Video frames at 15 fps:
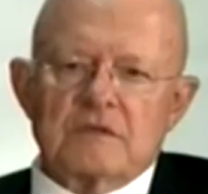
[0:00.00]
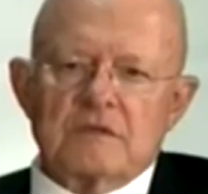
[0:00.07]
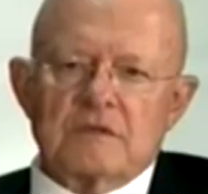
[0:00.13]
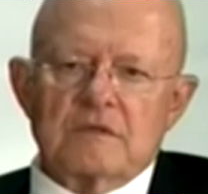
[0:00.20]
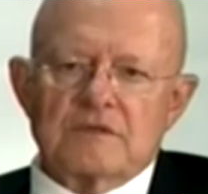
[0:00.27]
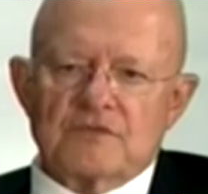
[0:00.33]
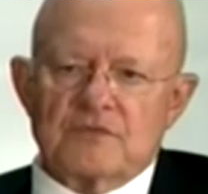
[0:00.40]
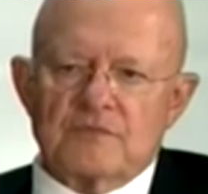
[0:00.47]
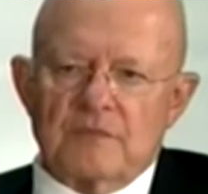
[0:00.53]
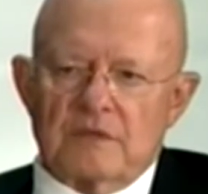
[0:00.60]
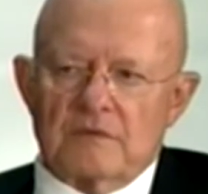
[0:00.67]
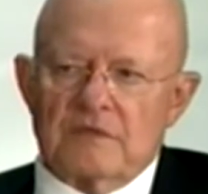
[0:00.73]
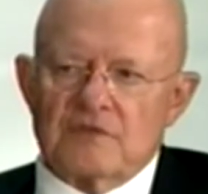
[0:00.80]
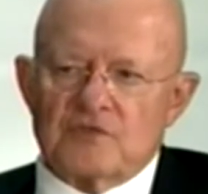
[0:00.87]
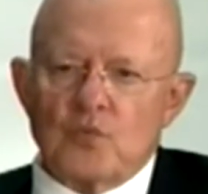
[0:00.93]

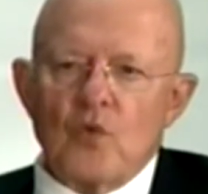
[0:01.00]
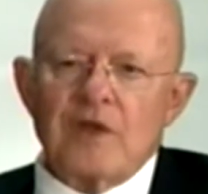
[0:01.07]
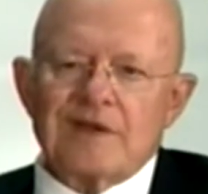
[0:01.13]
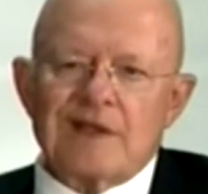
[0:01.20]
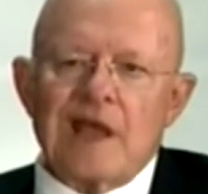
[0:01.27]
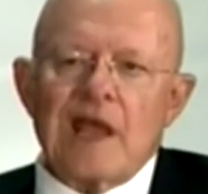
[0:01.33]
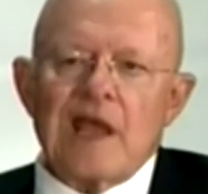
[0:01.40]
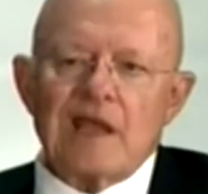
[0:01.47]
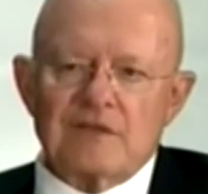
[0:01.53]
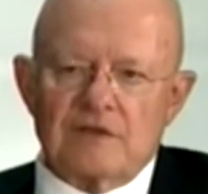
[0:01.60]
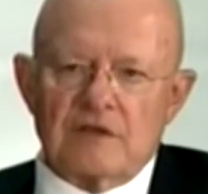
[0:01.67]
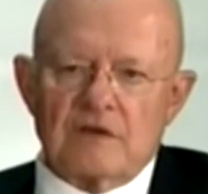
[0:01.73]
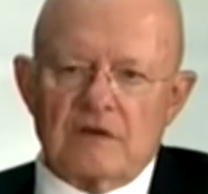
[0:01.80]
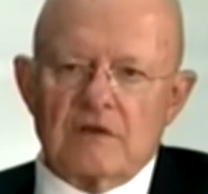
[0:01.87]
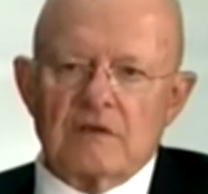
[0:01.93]
there's one guy
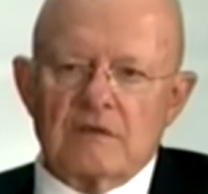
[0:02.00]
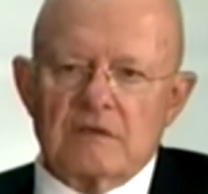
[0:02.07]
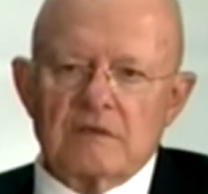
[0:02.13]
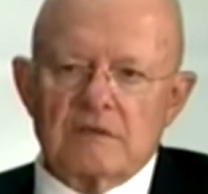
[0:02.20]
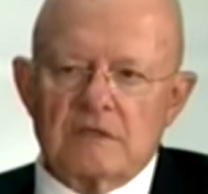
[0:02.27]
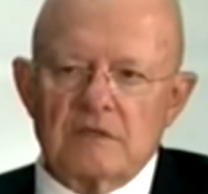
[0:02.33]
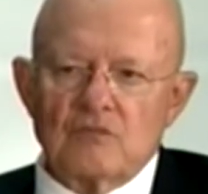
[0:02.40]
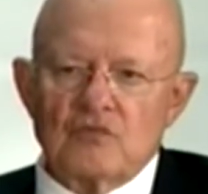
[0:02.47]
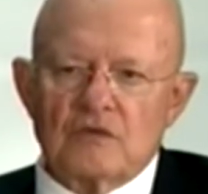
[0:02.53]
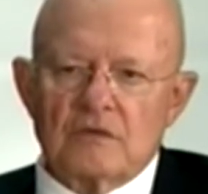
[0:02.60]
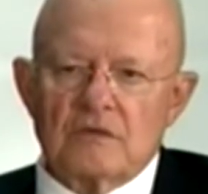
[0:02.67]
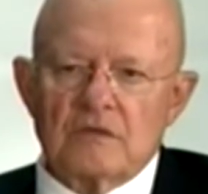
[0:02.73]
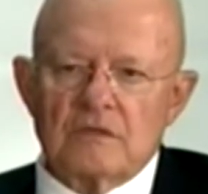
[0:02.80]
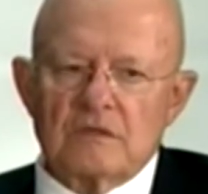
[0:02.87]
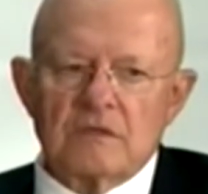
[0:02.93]
there, Kim
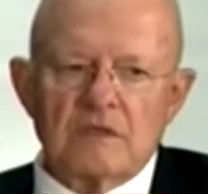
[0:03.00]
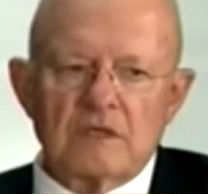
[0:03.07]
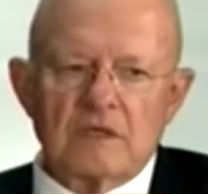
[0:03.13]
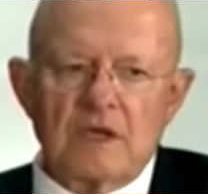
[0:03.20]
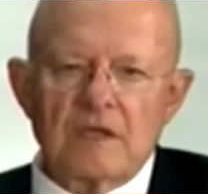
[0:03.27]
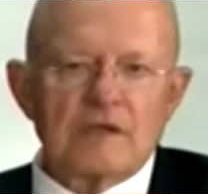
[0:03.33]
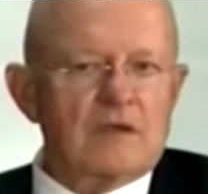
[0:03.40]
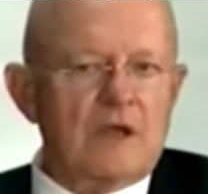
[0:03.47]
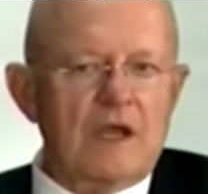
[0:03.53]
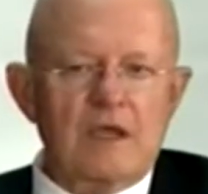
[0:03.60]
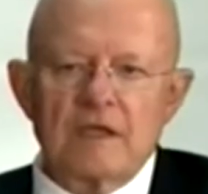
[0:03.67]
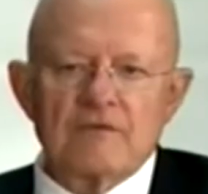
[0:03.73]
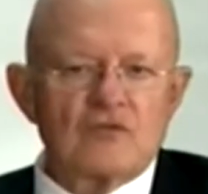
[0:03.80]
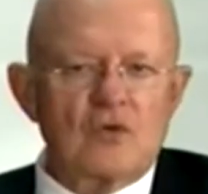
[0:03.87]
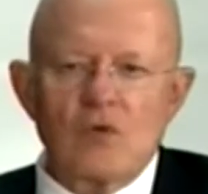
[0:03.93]
Jong-un, and I
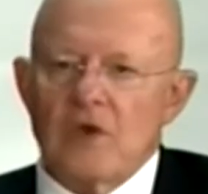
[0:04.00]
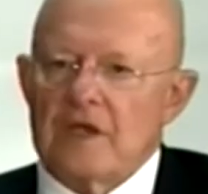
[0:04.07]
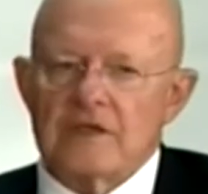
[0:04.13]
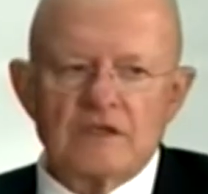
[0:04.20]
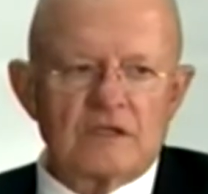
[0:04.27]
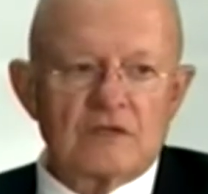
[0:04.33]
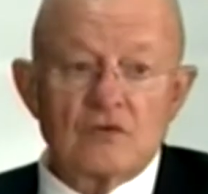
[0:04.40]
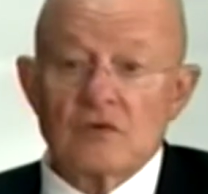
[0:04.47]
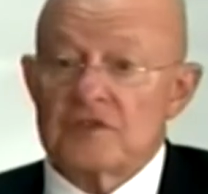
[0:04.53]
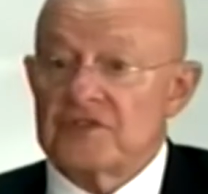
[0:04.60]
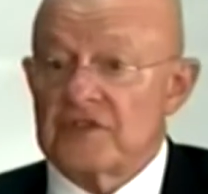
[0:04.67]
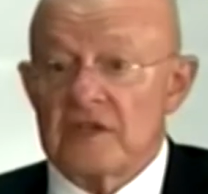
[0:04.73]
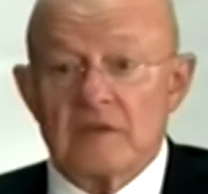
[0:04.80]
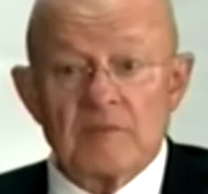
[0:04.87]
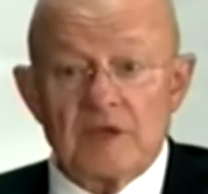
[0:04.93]
have no idea, nor
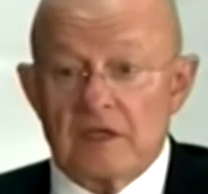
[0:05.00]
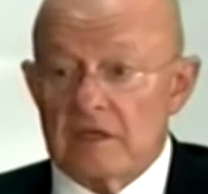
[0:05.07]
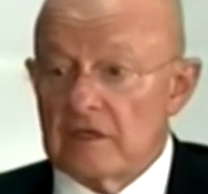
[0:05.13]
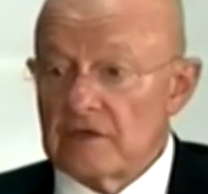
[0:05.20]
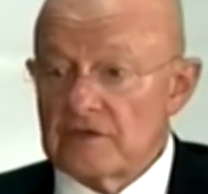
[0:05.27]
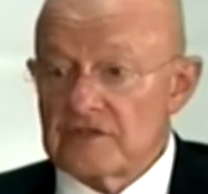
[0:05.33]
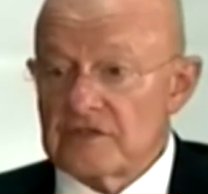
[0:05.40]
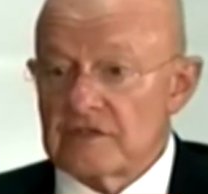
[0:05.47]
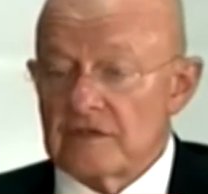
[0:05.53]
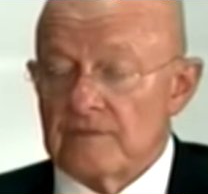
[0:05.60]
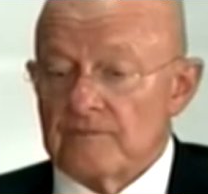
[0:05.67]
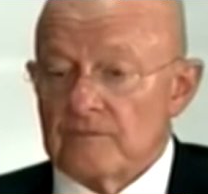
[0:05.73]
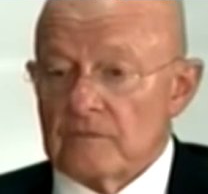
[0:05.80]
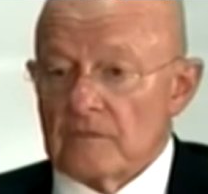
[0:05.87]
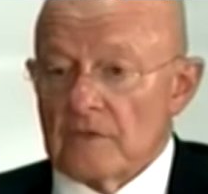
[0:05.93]
does anybody else,
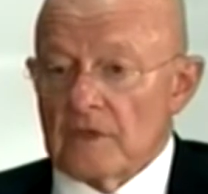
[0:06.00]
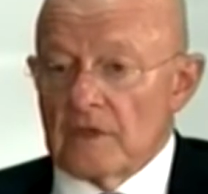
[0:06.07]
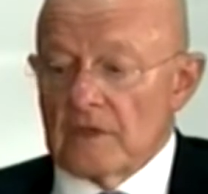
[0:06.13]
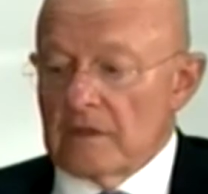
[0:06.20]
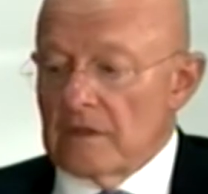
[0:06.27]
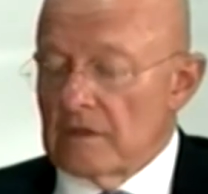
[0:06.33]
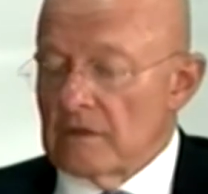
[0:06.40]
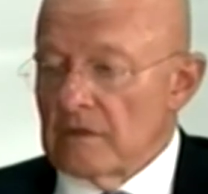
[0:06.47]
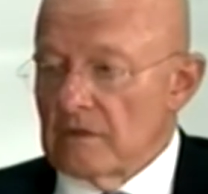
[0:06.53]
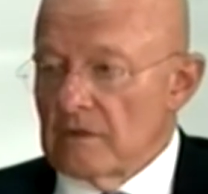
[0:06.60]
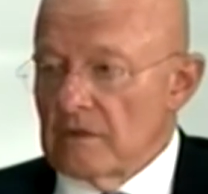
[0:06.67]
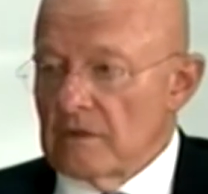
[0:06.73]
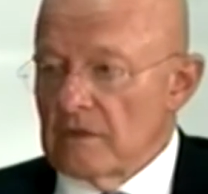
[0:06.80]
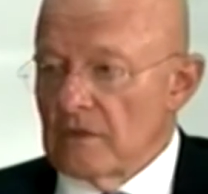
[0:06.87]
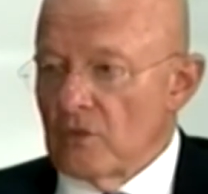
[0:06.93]

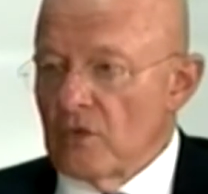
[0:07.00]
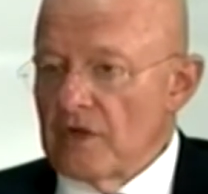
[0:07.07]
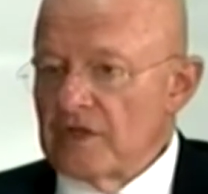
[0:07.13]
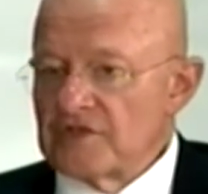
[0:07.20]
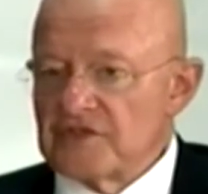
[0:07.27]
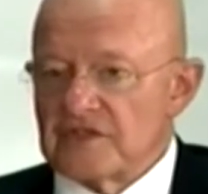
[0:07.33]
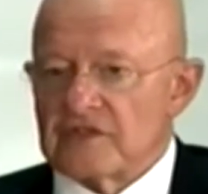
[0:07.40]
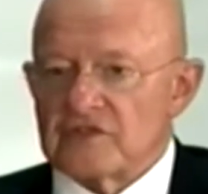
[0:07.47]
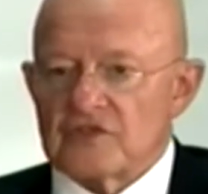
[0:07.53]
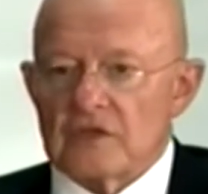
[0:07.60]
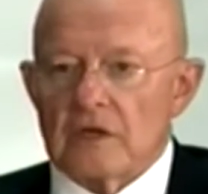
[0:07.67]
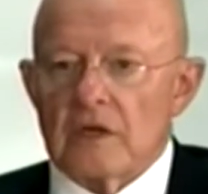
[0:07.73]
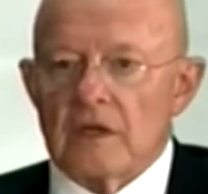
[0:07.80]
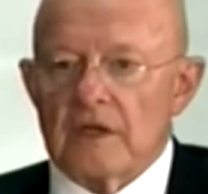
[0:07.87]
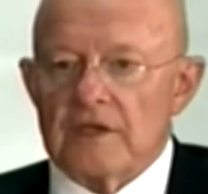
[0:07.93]
you know, what is it that's
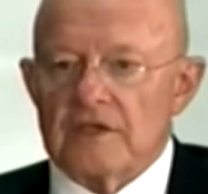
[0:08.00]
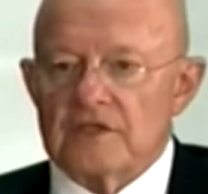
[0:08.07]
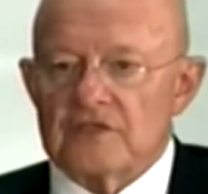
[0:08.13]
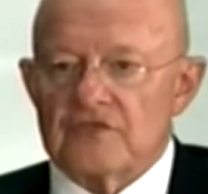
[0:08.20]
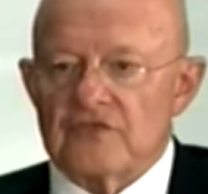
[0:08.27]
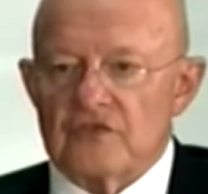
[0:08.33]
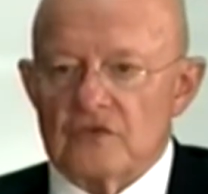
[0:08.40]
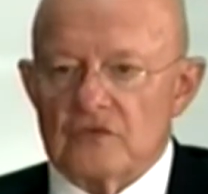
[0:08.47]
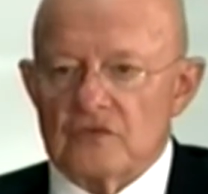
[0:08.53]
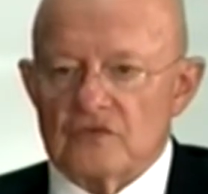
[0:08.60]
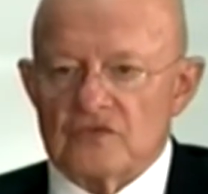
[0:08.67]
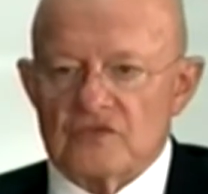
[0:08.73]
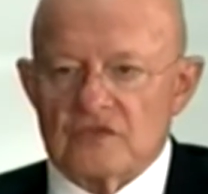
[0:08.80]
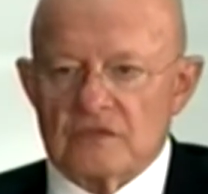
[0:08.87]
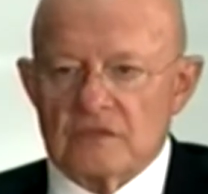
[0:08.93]
going to light his
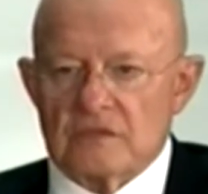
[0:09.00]
fuse?